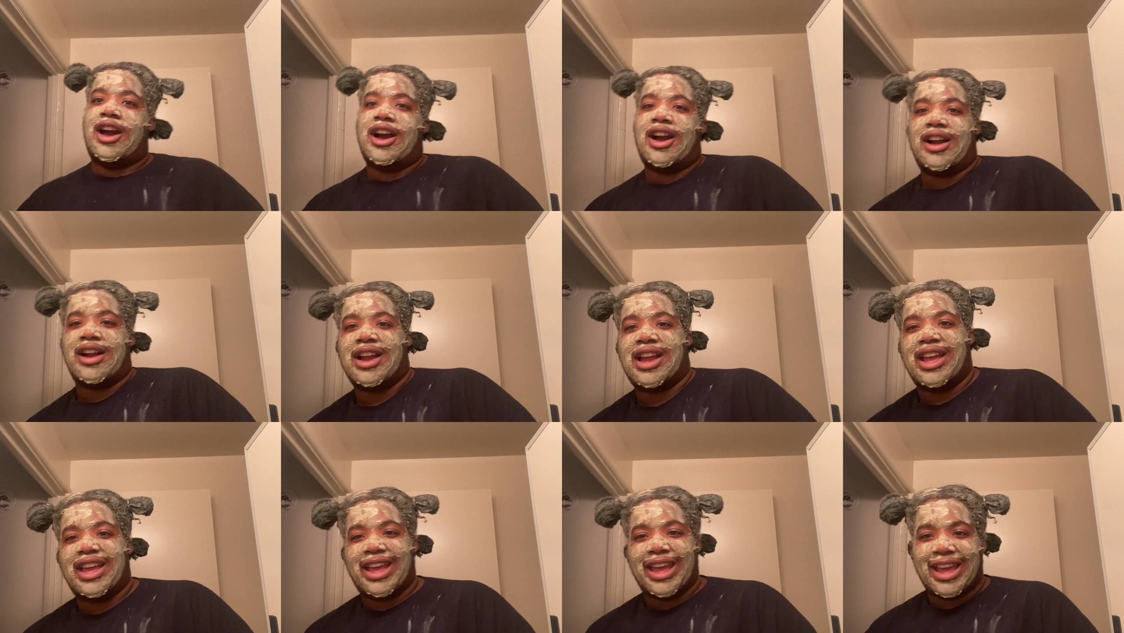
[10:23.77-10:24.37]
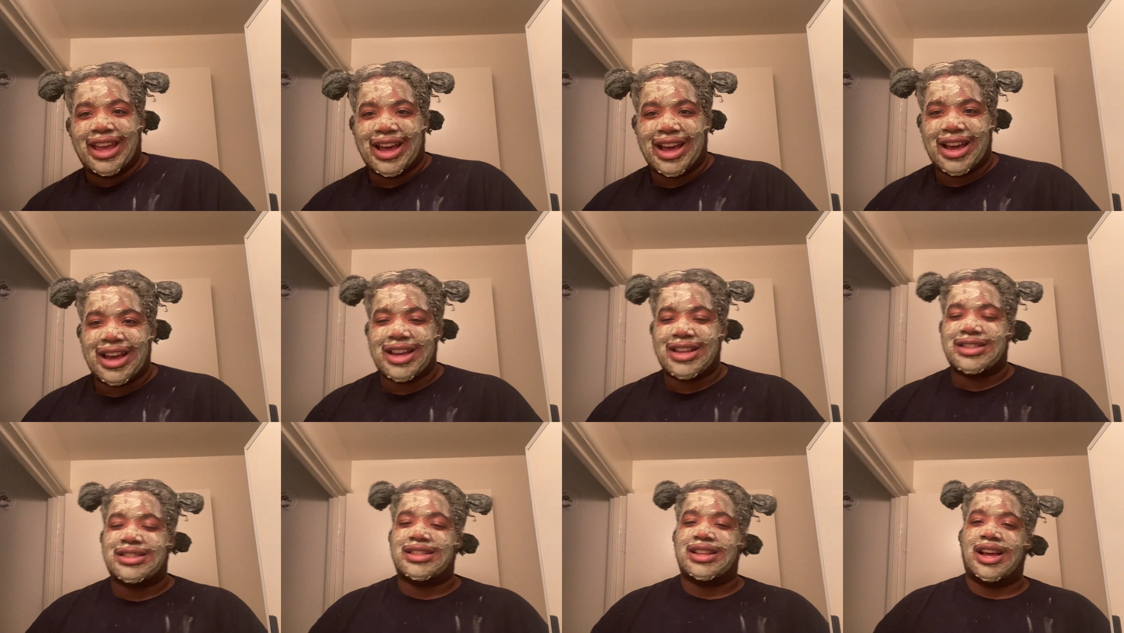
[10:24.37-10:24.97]
Alright, hey
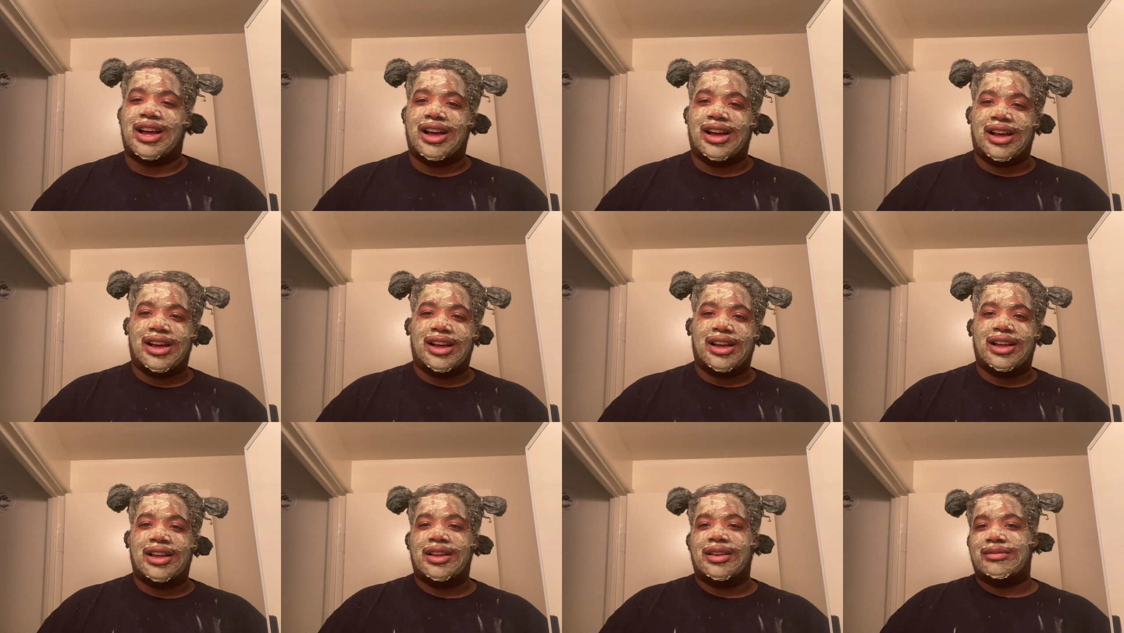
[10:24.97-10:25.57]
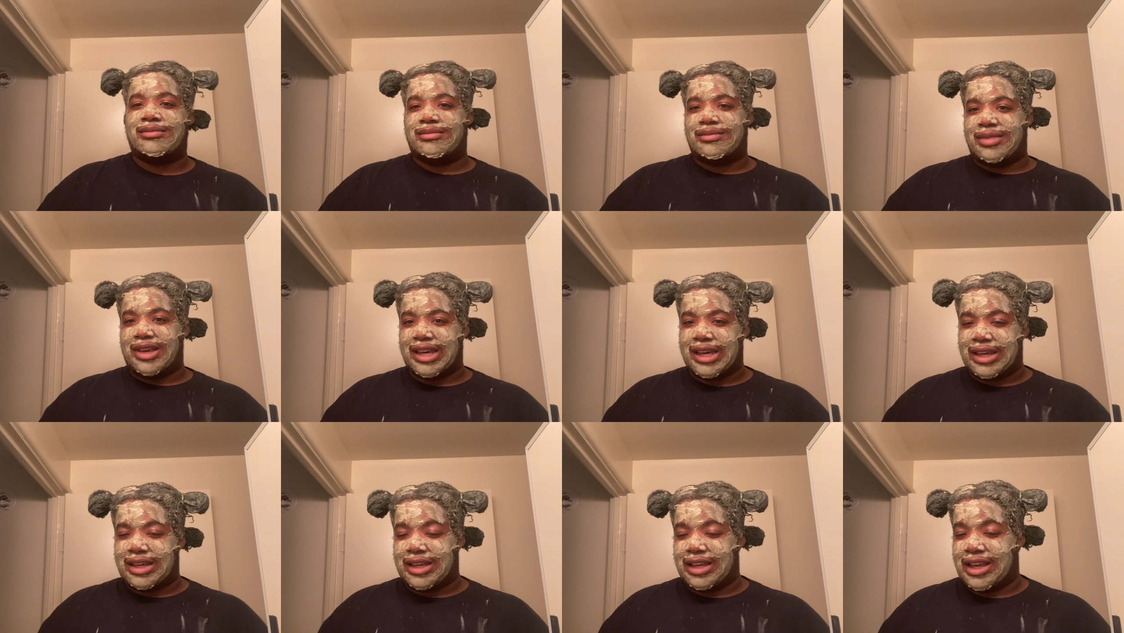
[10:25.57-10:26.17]
guys.
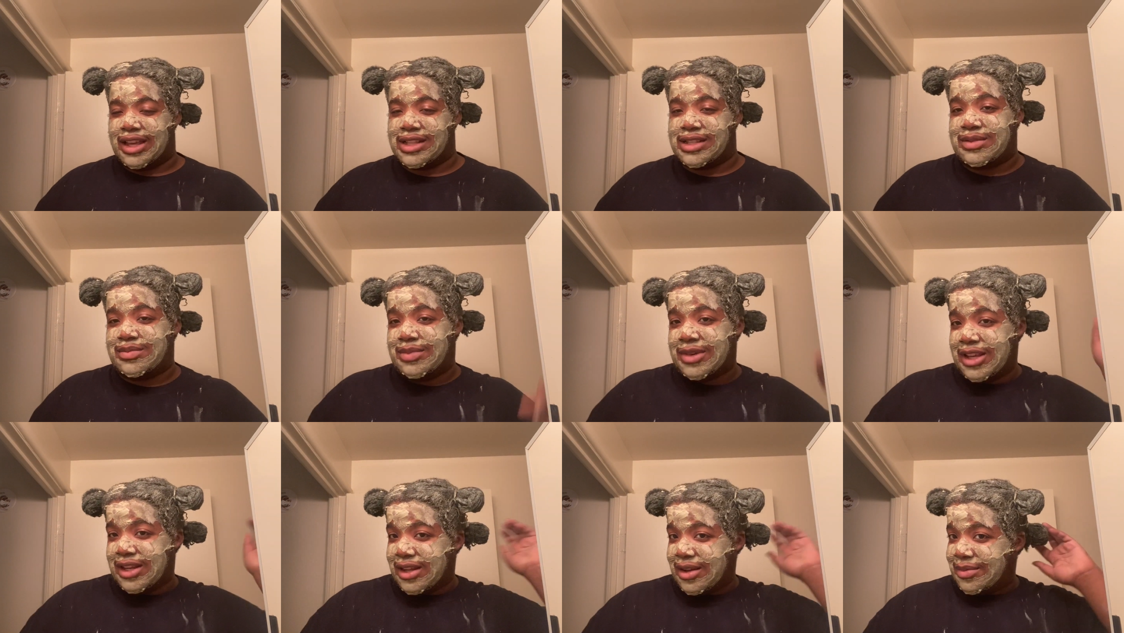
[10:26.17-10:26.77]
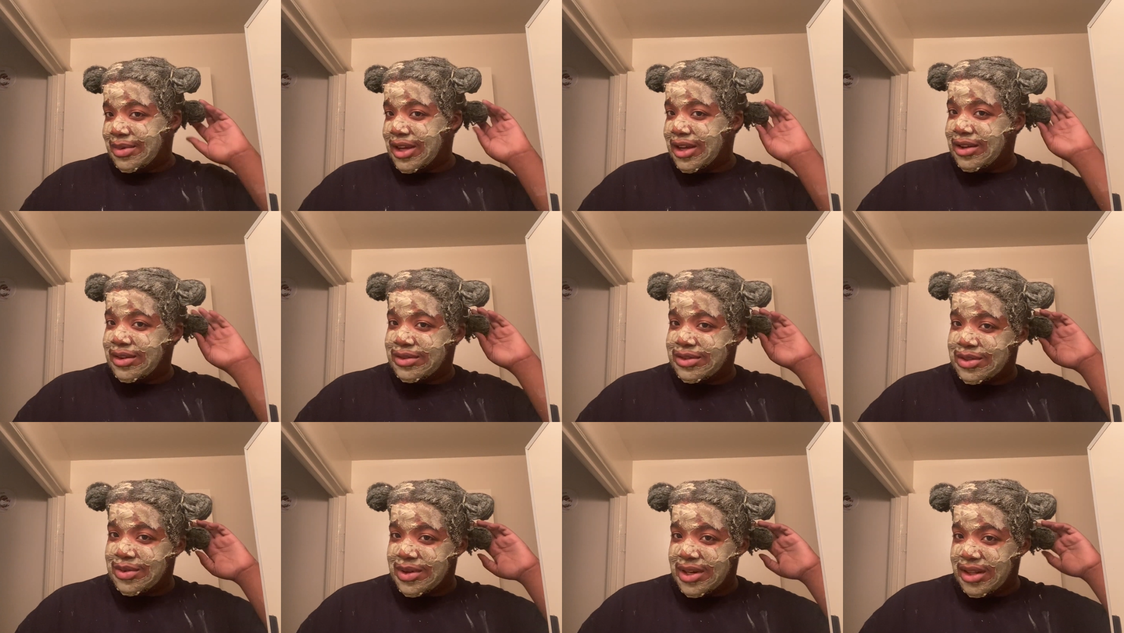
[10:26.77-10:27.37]
Back. It's been
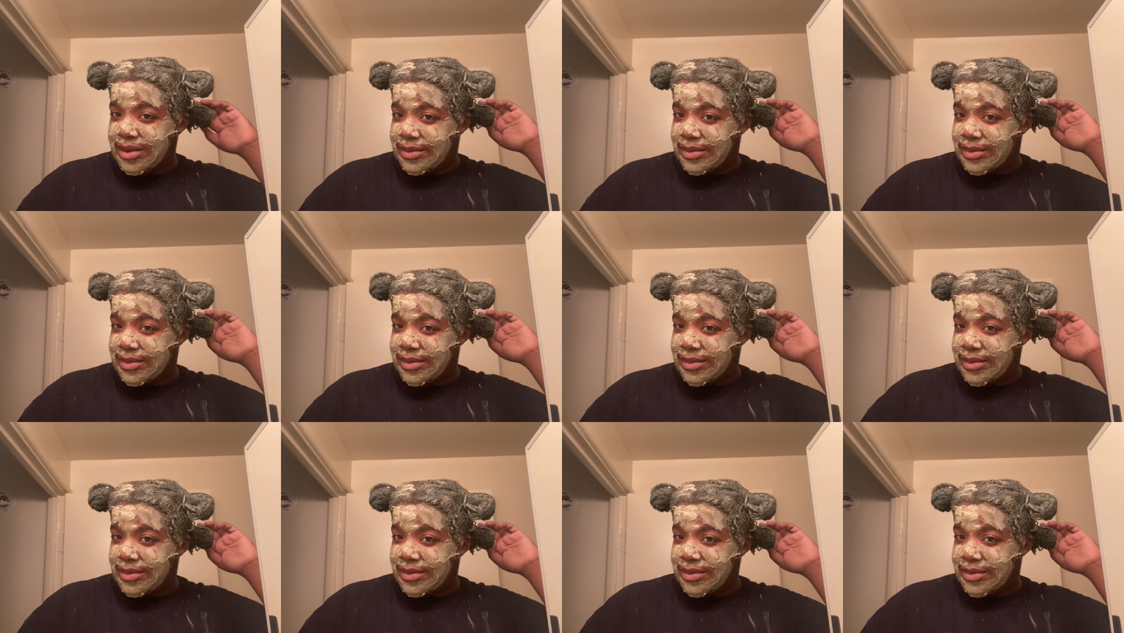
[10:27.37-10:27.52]
about 20